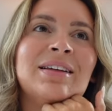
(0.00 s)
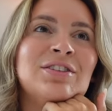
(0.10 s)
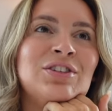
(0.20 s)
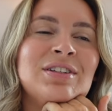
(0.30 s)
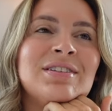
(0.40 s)

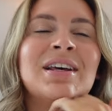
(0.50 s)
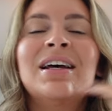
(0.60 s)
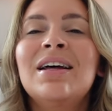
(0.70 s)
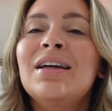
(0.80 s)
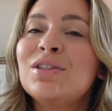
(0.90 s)
It's just,
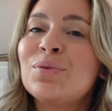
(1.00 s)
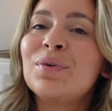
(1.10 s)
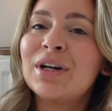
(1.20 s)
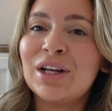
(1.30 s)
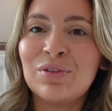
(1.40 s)
it's a
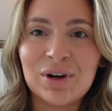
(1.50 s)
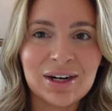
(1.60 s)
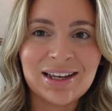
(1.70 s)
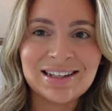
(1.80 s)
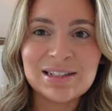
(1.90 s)
really,
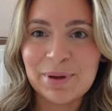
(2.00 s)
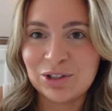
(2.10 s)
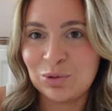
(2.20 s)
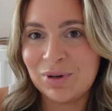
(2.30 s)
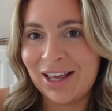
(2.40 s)
really
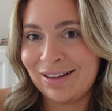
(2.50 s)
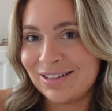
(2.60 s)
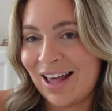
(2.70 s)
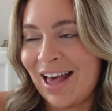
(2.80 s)
special place,